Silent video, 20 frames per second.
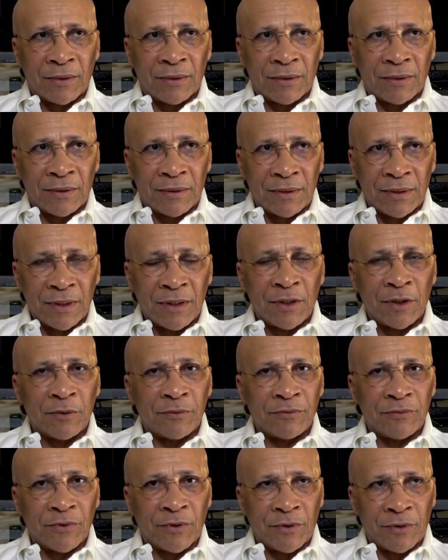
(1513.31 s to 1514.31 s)
legal
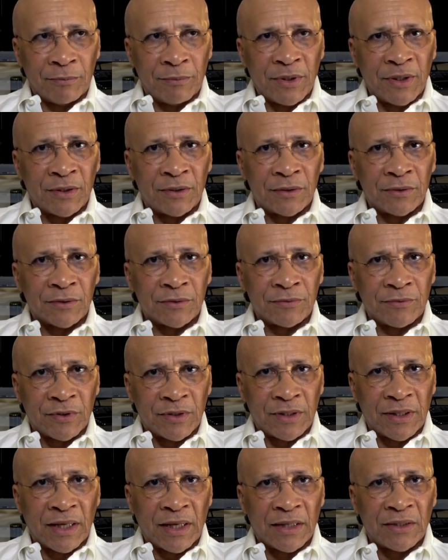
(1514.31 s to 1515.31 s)
bills for the
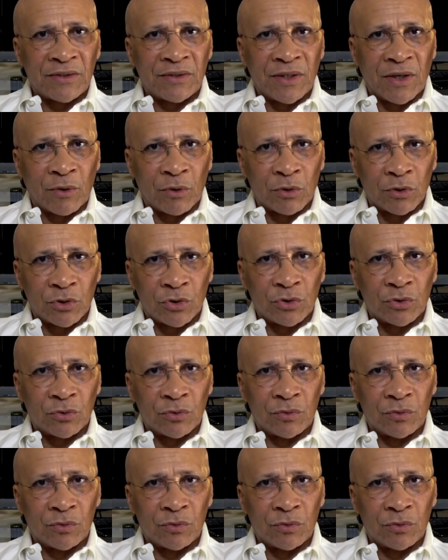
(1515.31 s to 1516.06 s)
next year or two.